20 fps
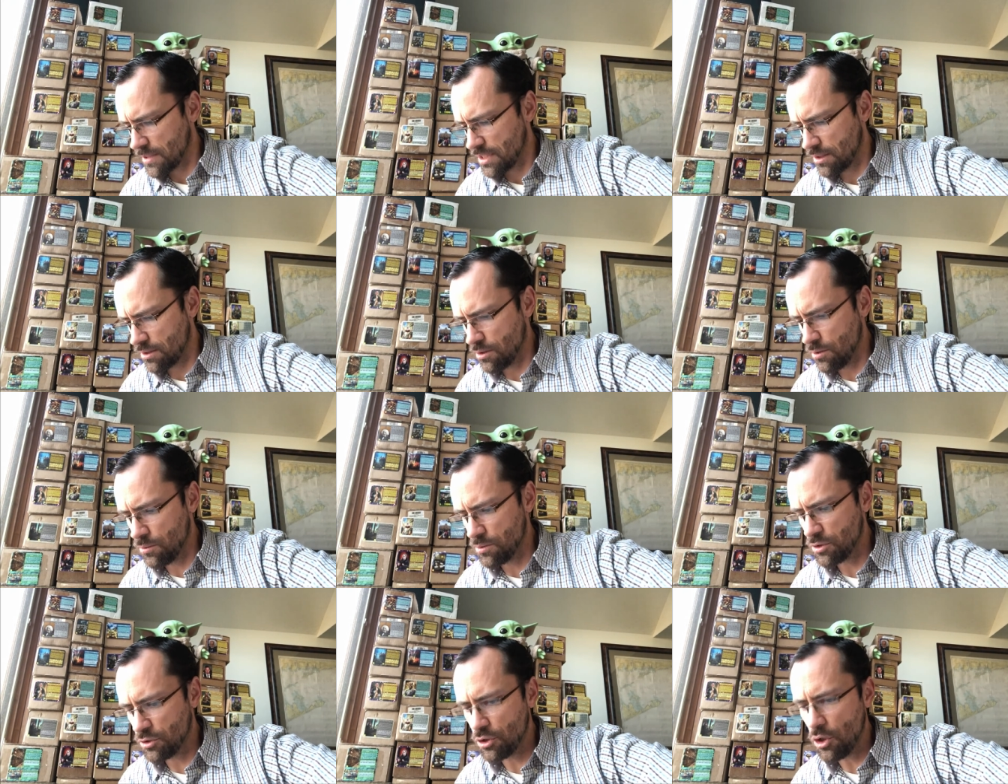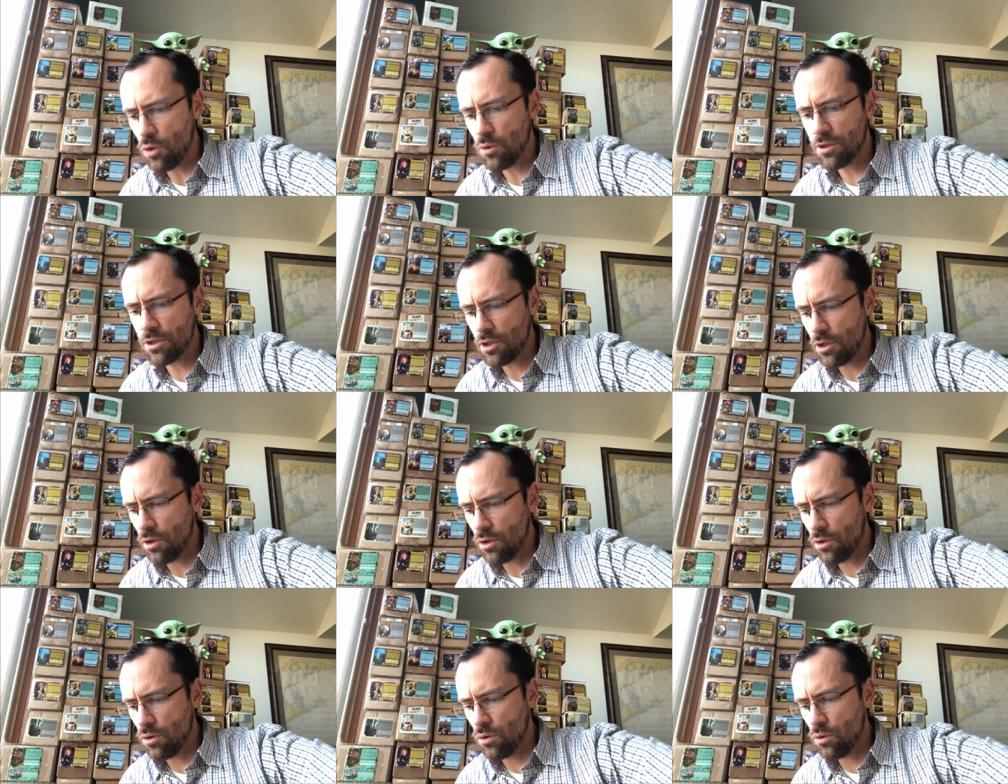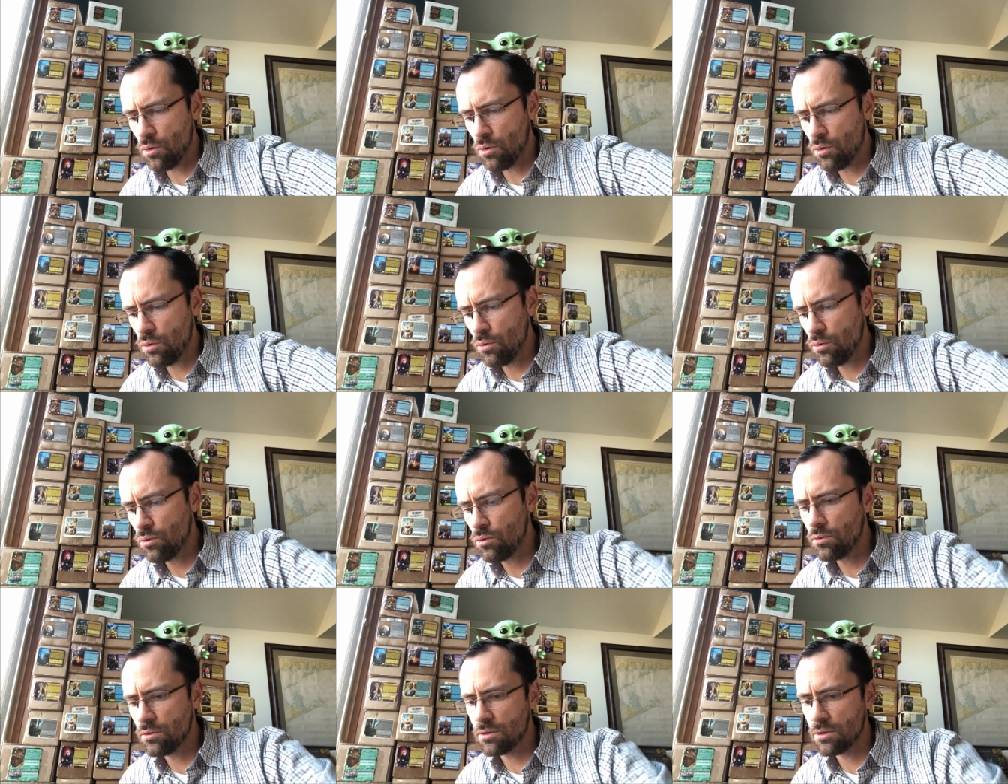Go to Tokyo.
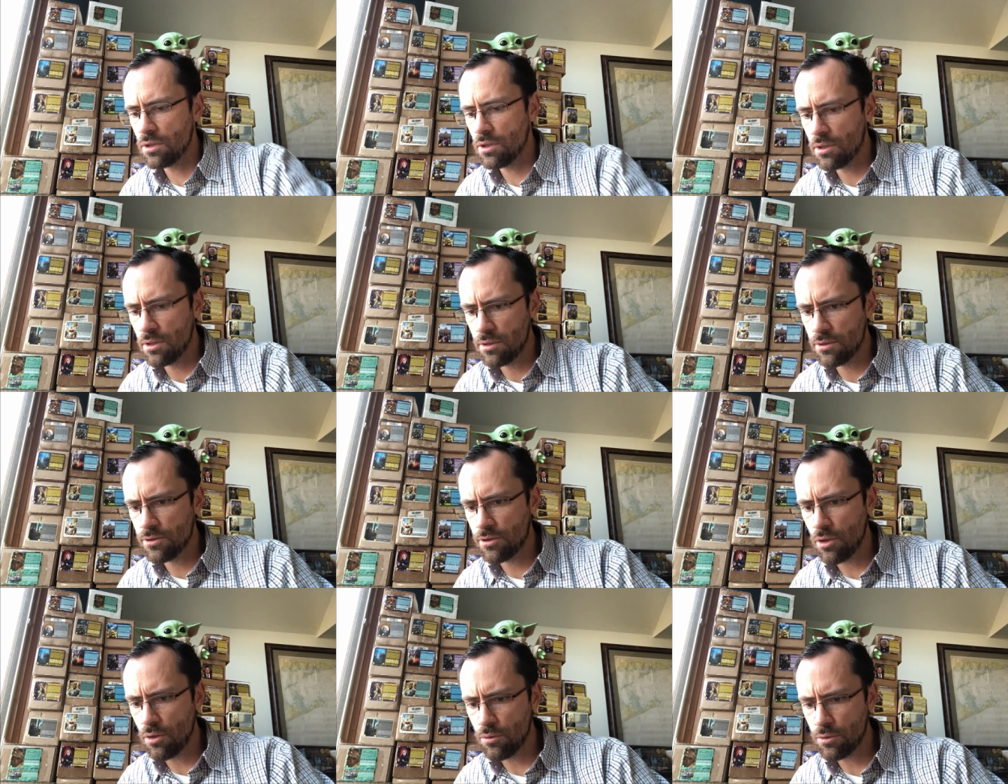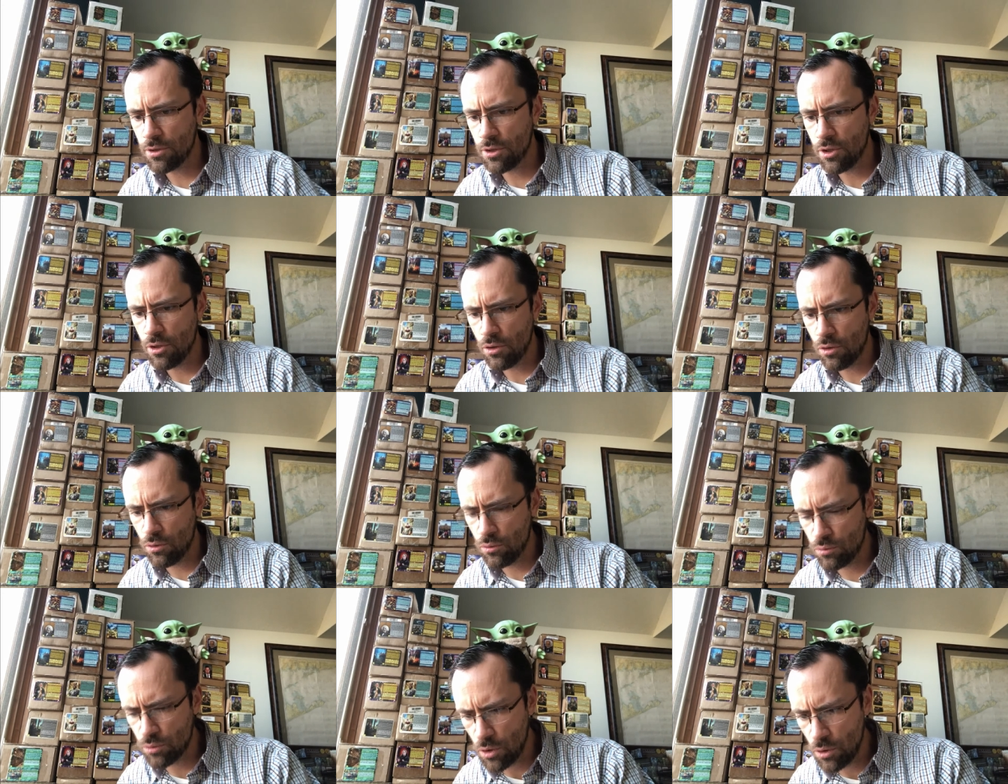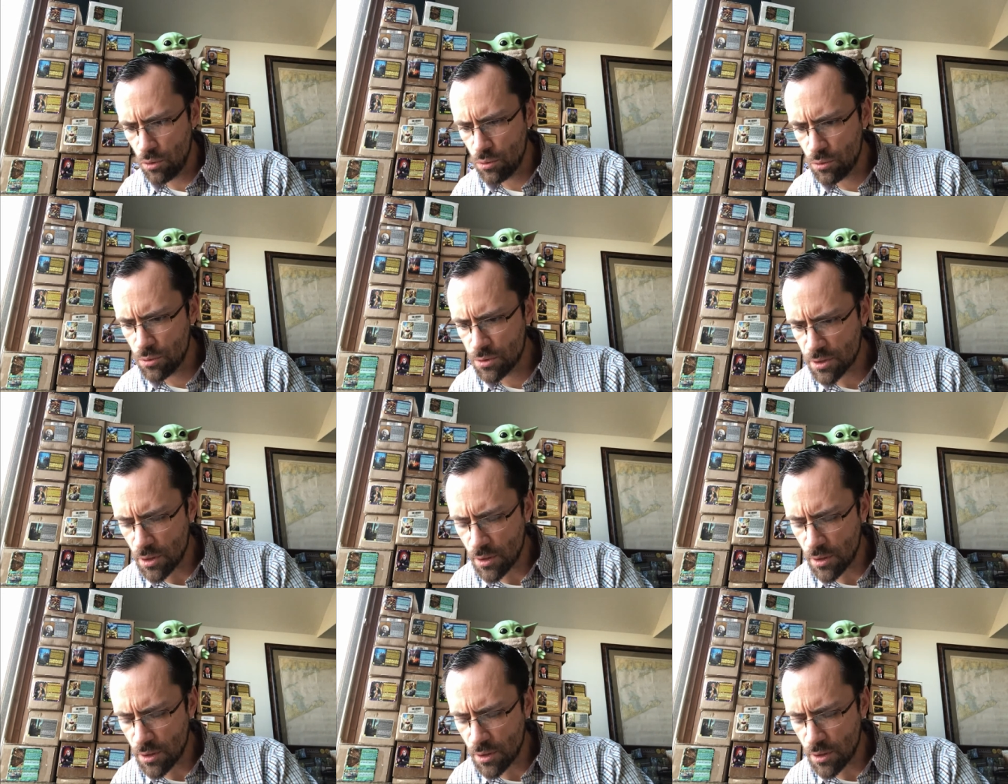Tokyo Rose.